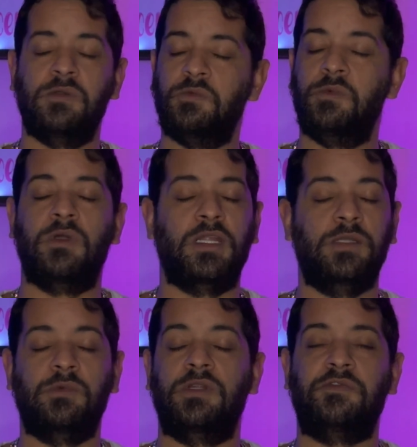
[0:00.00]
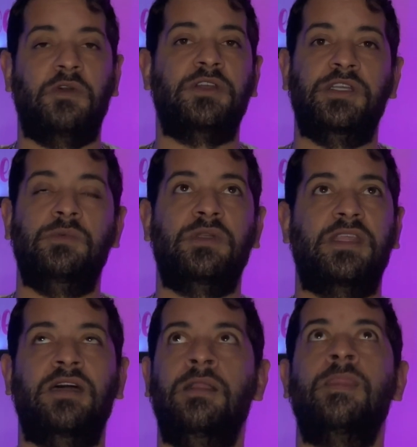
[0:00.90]
Really freshy with
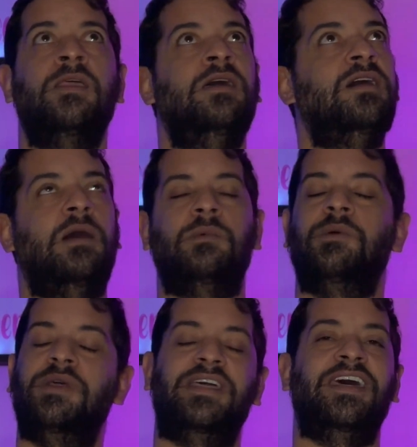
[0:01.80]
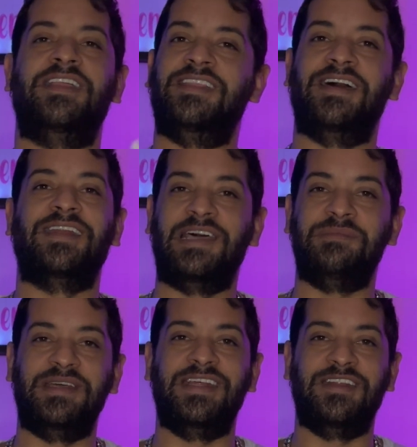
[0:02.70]
that. I'm already getting that
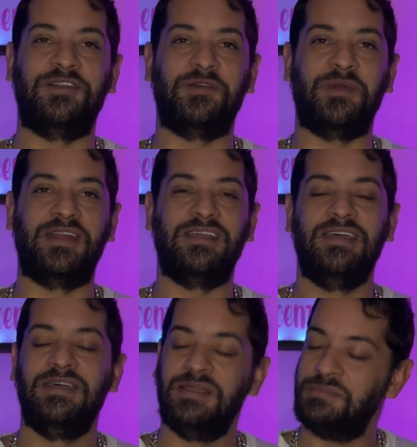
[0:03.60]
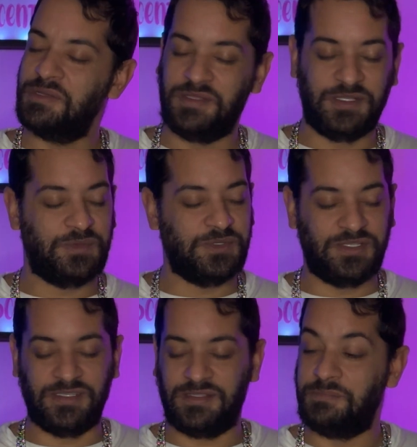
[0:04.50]
lemon in it already. But this was
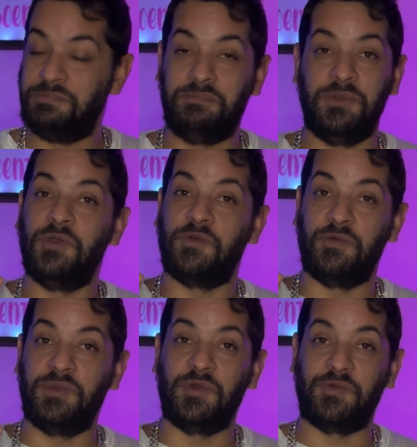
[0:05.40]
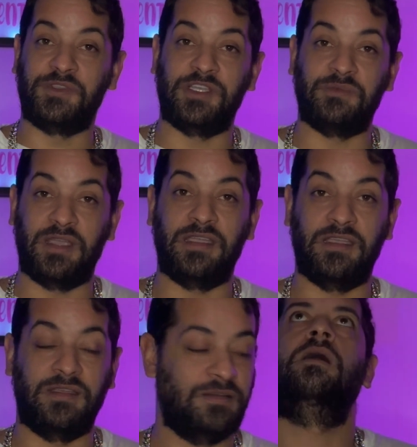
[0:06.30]
just a beautiful scent right
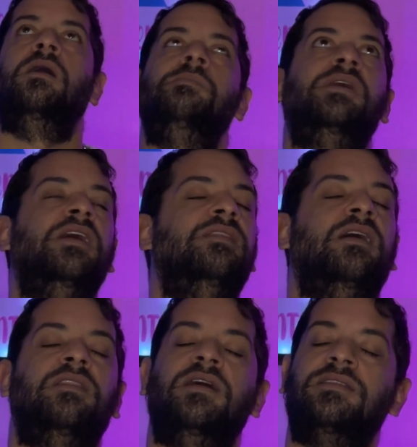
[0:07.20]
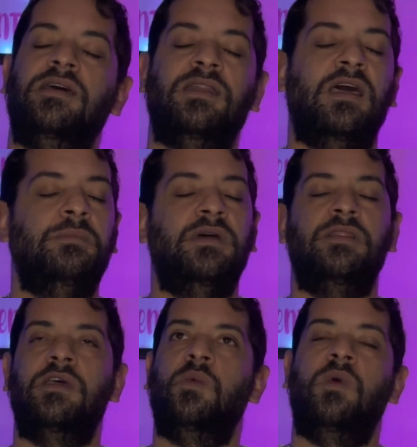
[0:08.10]
here. I'm getting that nice, that
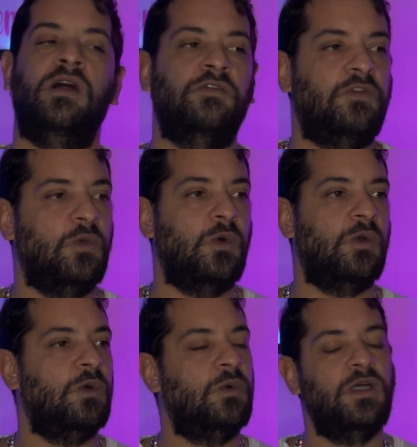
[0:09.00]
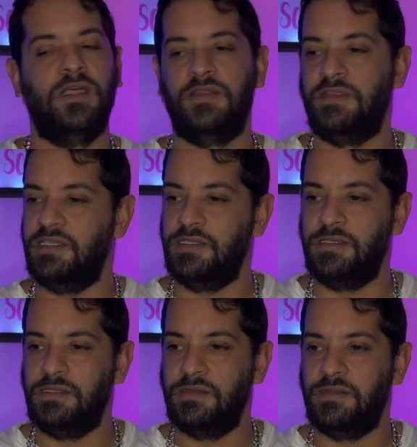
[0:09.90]
lemon, that white floral,
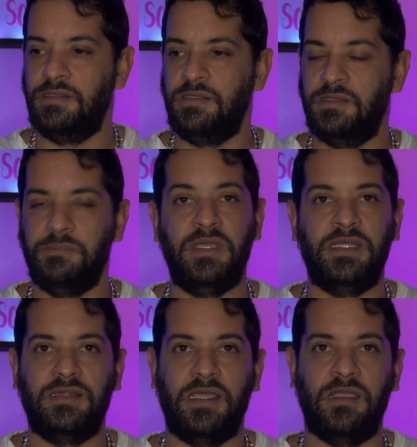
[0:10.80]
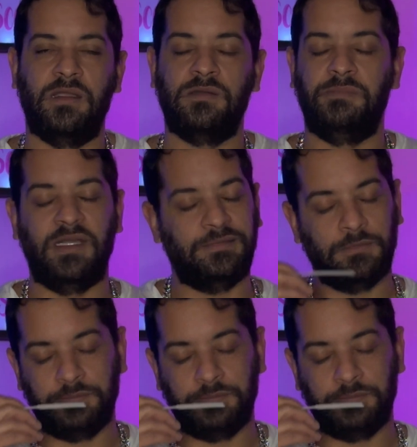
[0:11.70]
the mint there, but